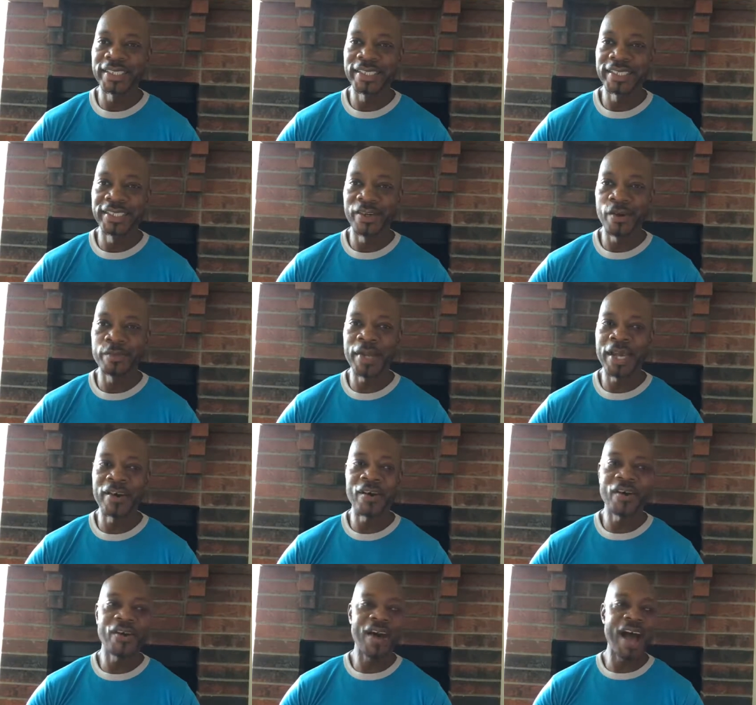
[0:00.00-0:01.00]
you know, I'm
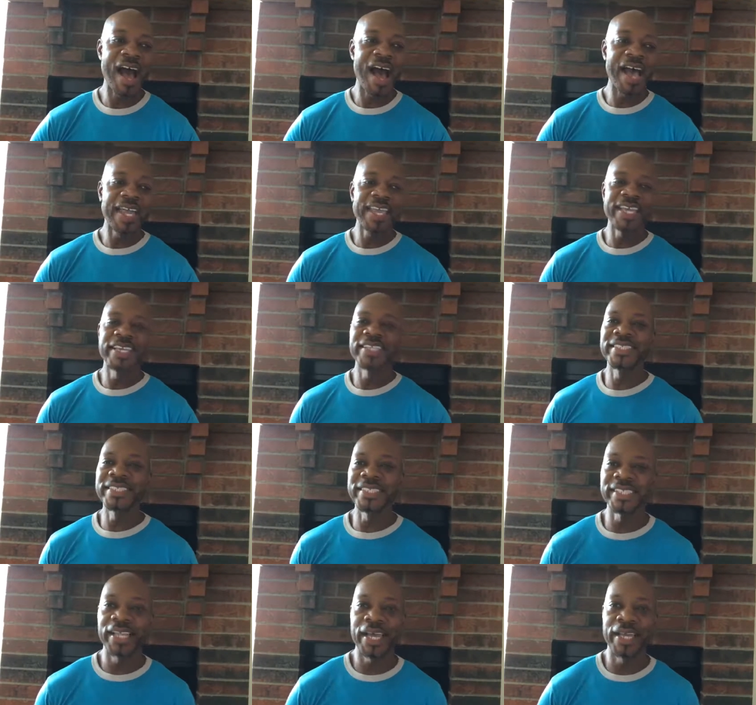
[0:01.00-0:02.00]
not all high
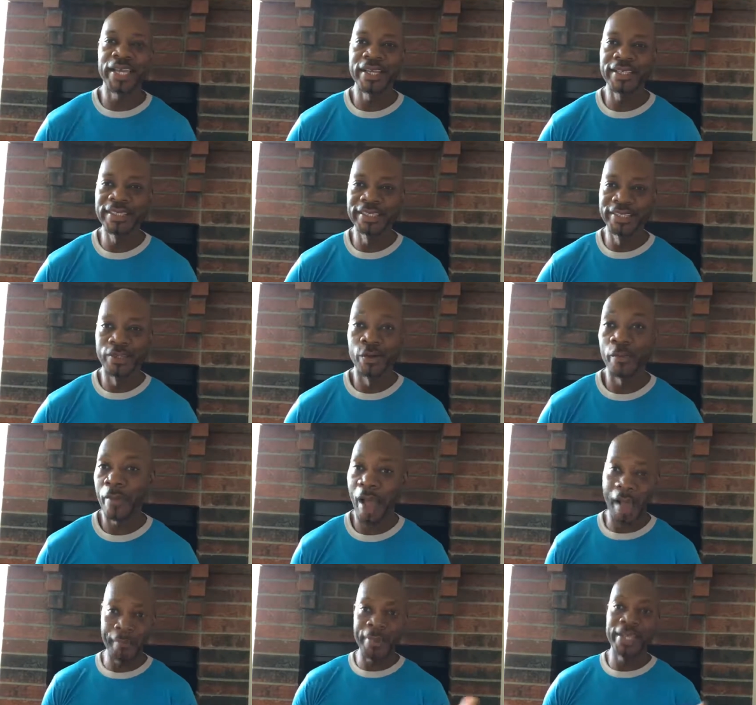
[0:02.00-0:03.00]
energy like you know
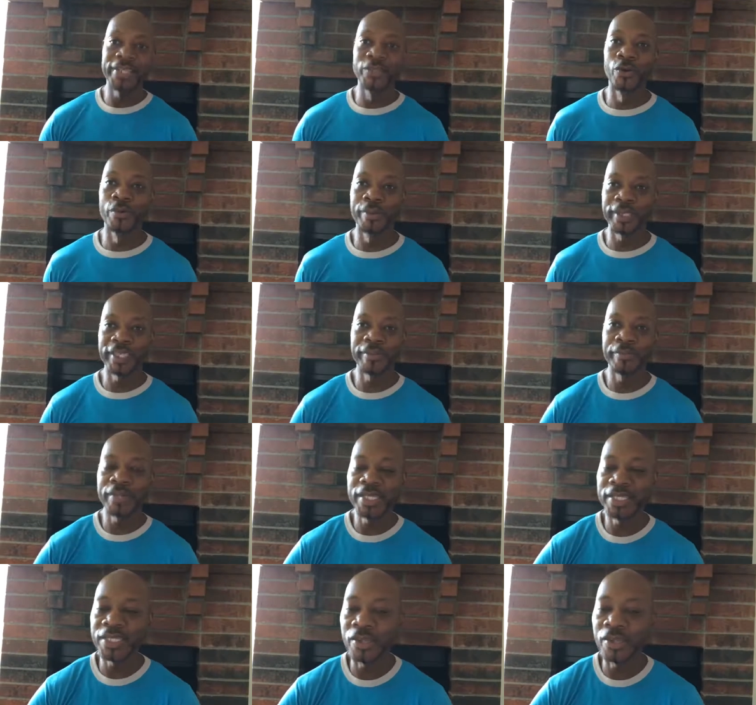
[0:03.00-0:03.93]
I may normally be.